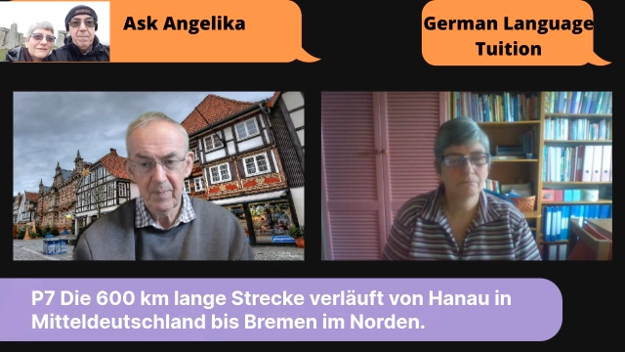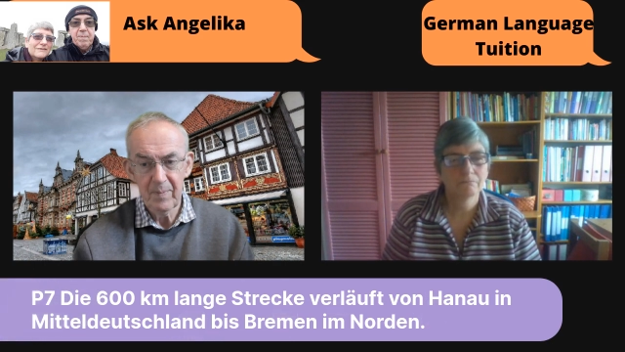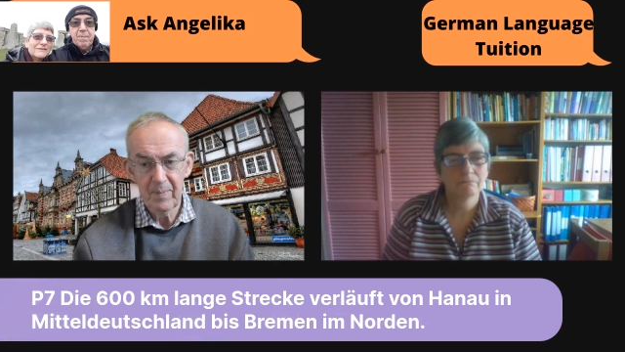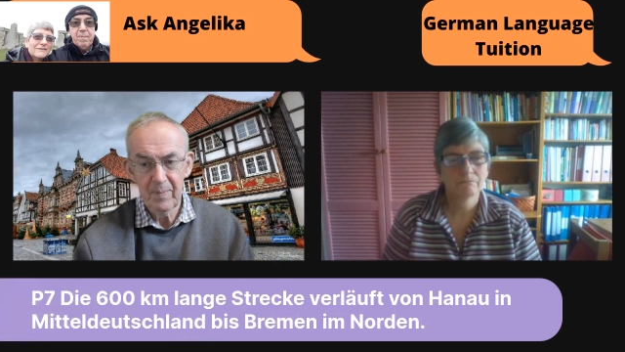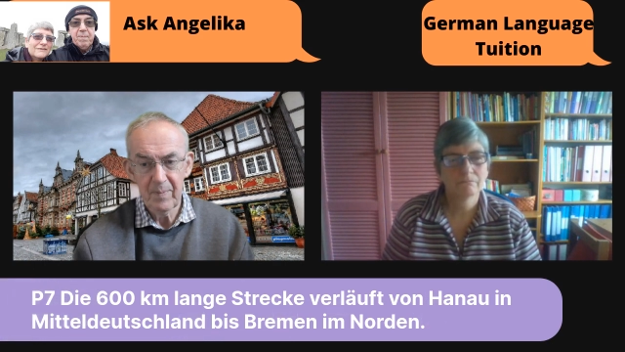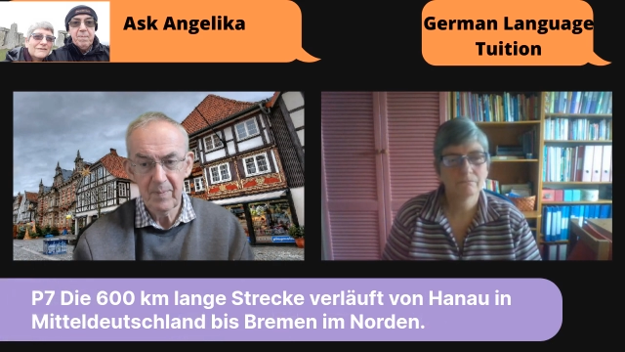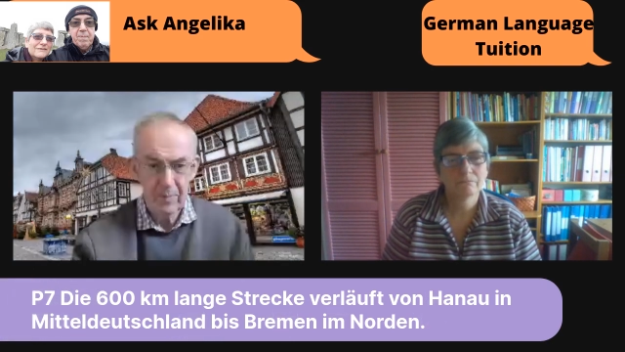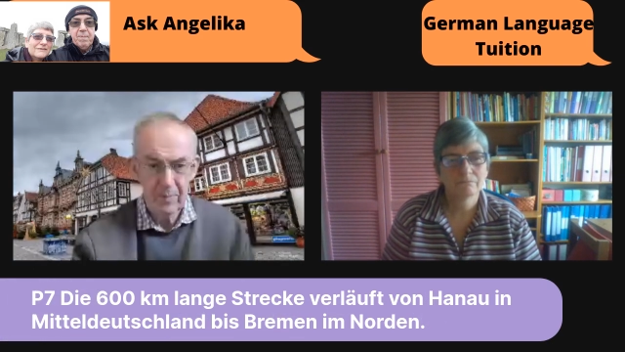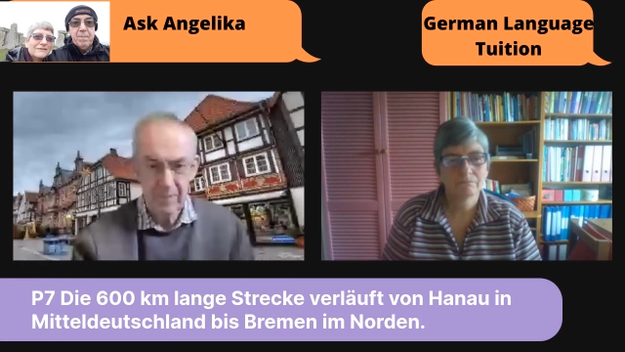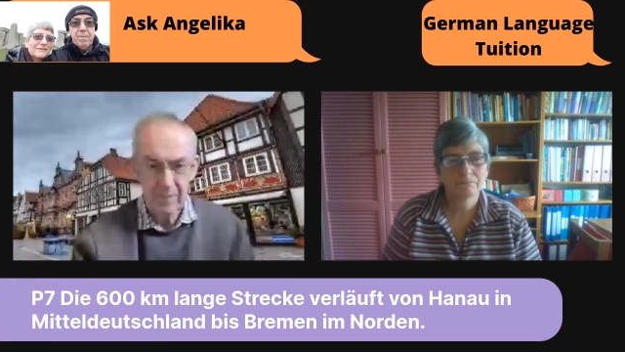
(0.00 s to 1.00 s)

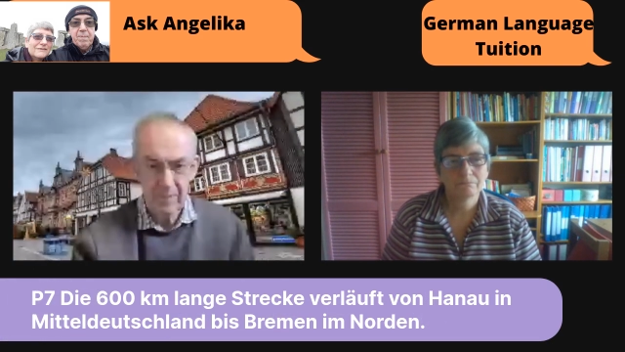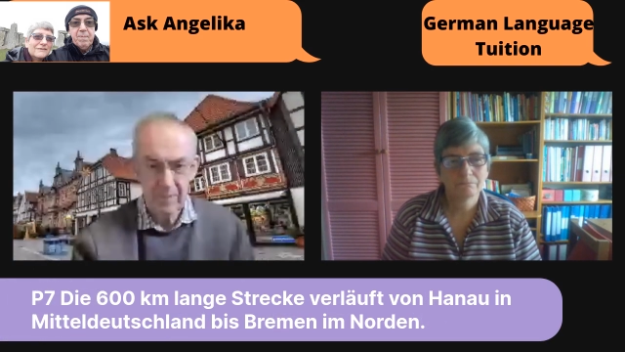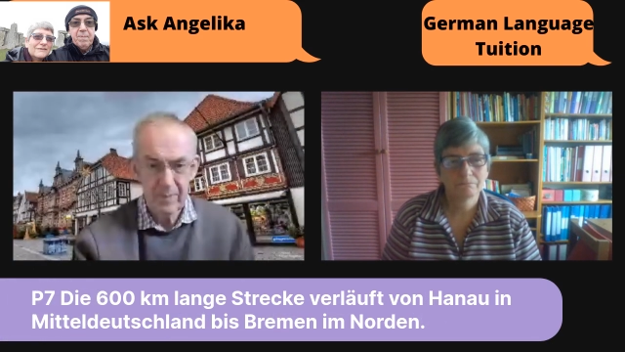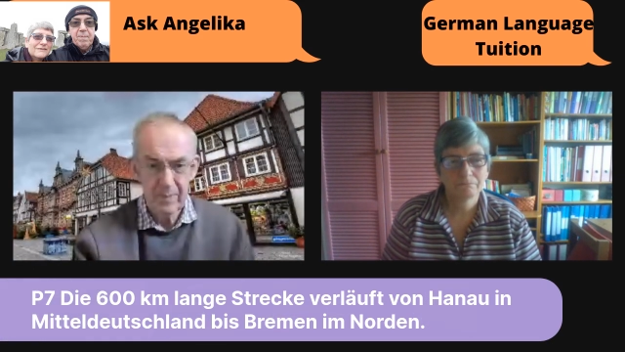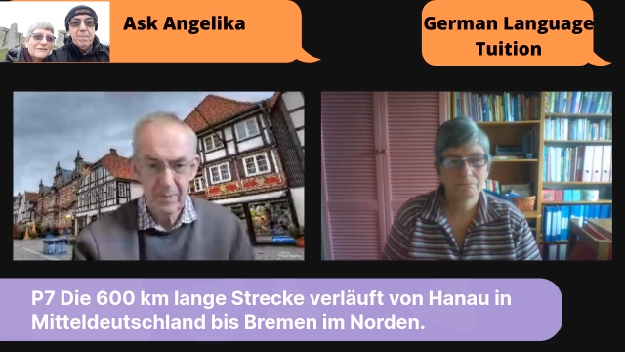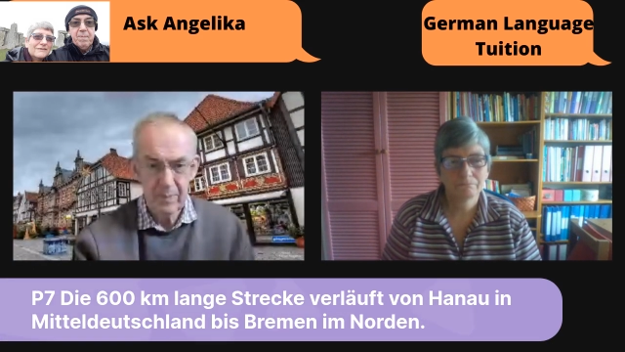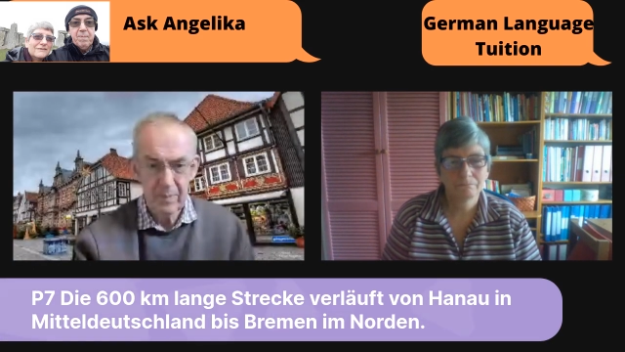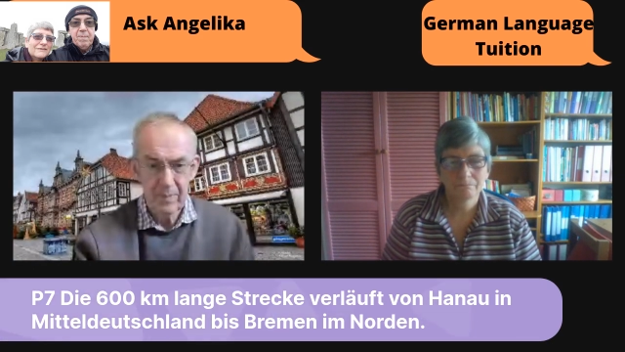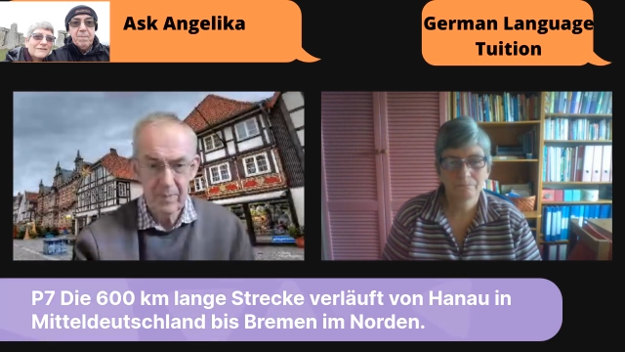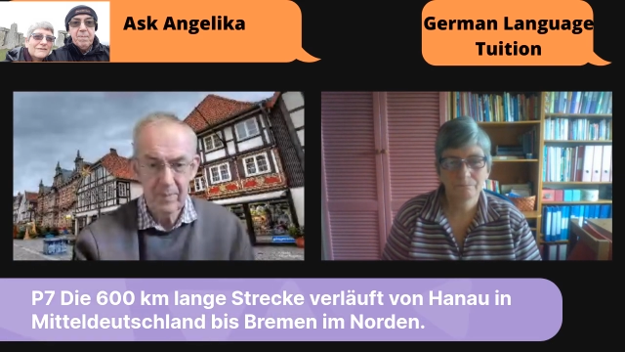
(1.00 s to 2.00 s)

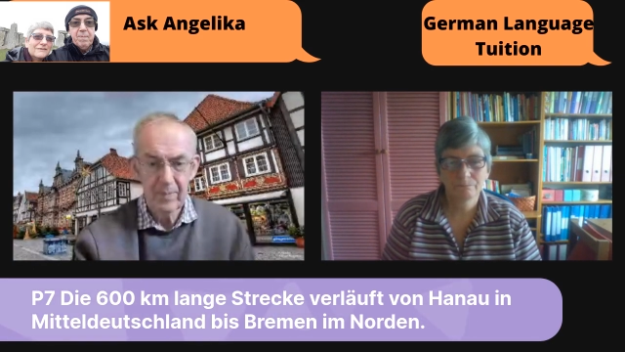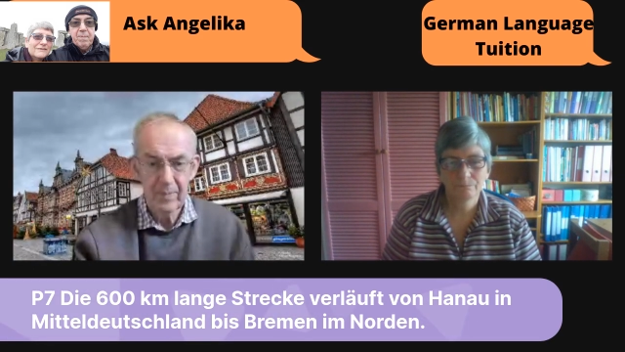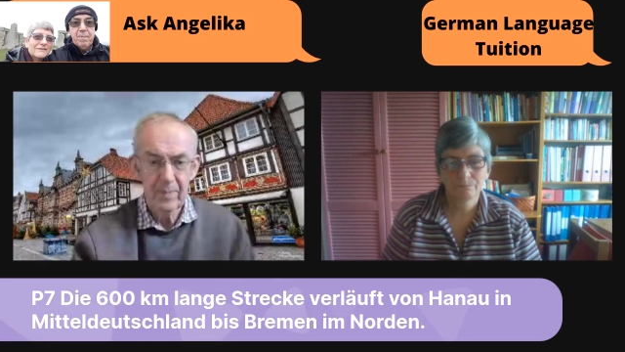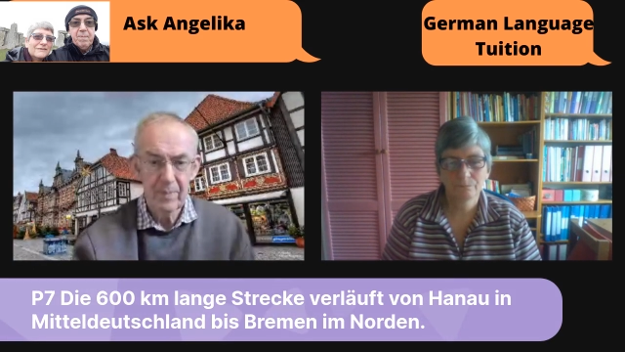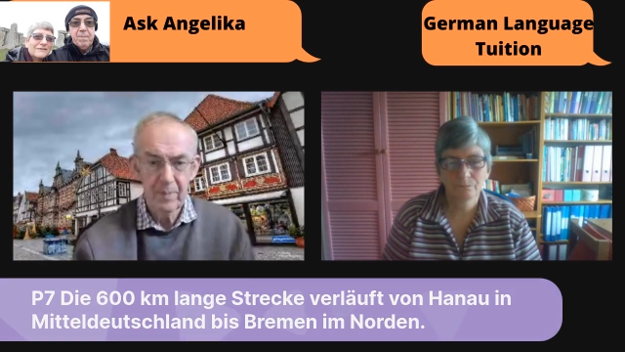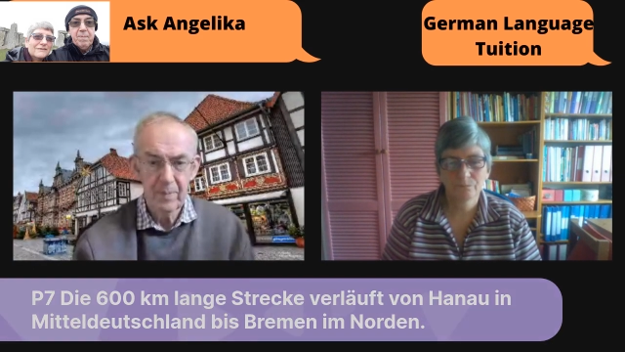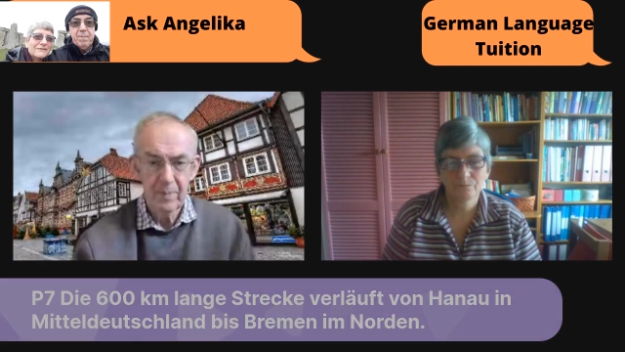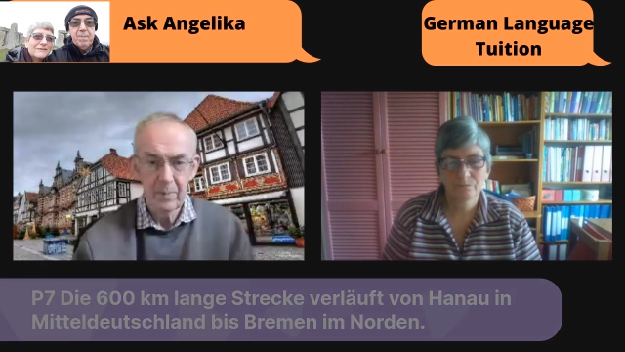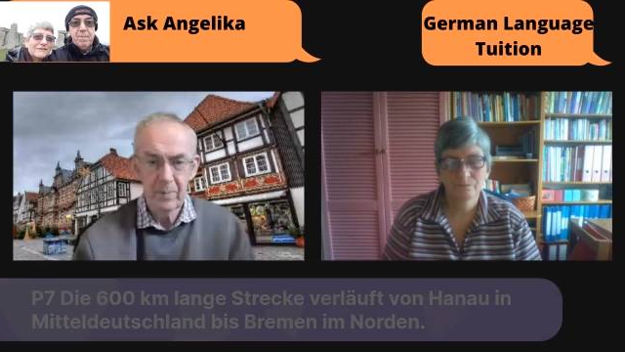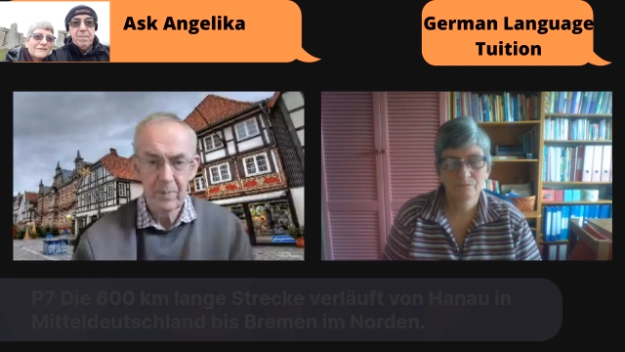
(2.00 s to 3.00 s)

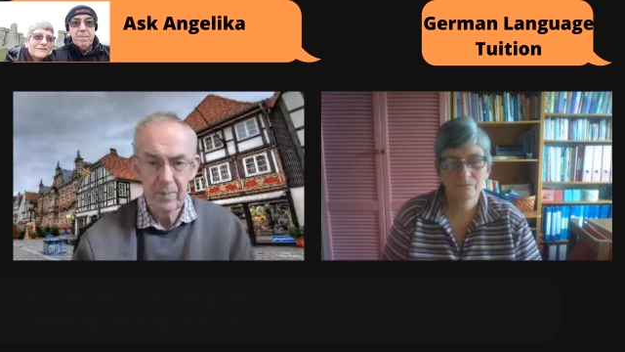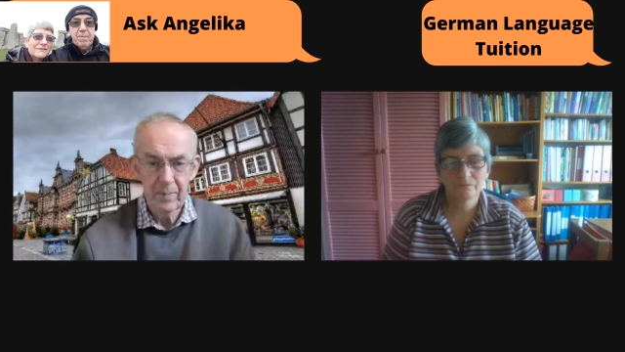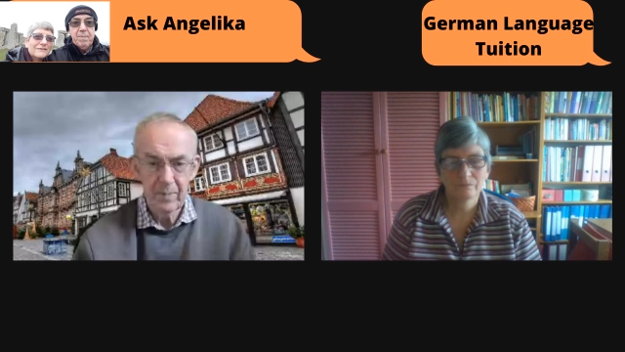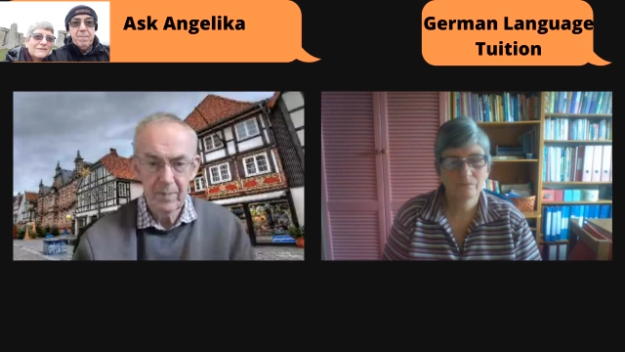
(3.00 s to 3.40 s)
(silence)